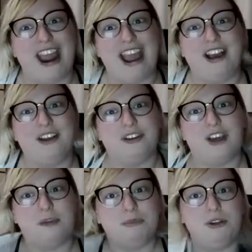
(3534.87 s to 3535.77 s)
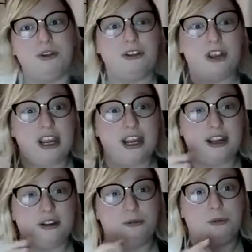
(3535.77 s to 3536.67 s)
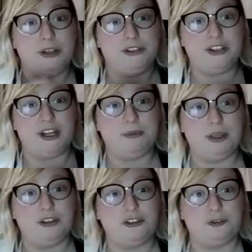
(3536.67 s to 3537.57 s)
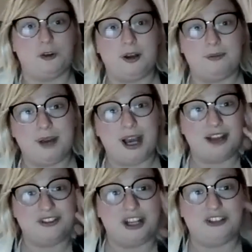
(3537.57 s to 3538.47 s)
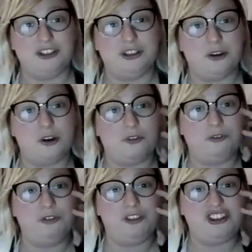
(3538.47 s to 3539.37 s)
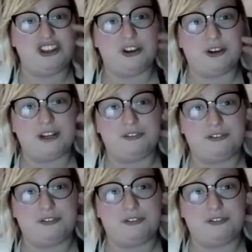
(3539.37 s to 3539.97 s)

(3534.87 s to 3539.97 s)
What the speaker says: and you take 1 damage from touching her searing,